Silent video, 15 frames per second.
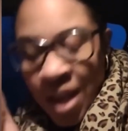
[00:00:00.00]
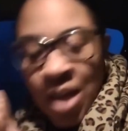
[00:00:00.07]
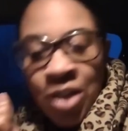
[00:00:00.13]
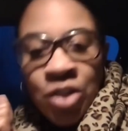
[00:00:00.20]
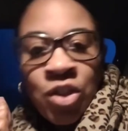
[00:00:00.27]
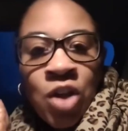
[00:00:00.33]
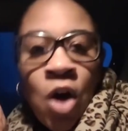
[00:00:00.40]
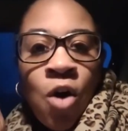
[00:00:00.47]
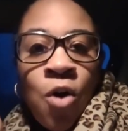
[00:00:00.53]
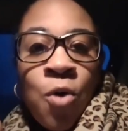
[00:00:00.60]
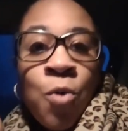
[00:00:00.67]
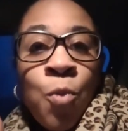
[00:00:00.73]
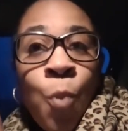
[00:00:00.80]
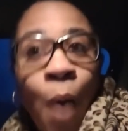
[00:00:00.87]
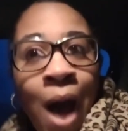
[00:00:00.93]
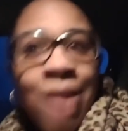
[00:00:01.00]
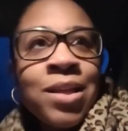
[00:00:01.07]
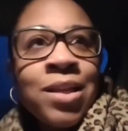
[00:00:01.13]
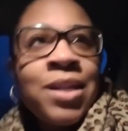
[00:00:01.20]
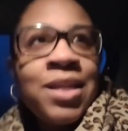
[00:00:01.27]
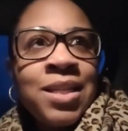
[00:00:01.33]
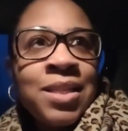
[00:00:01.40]
So while it
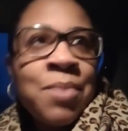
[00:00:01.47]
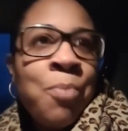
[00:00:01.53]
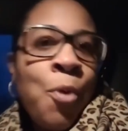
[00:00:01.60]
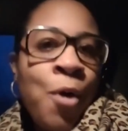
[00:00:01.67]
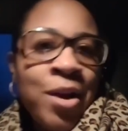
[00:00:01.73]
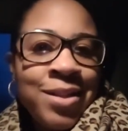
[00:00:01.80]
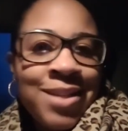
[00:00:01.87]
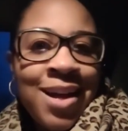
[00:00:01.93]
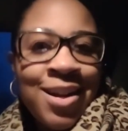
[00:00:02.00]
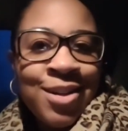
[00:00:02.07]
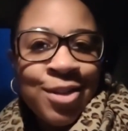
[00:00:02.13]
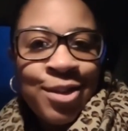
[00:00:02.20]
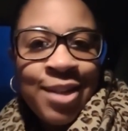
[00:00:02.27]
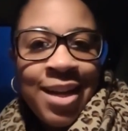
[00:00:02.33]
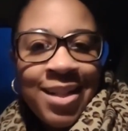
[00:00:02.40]
is important to understand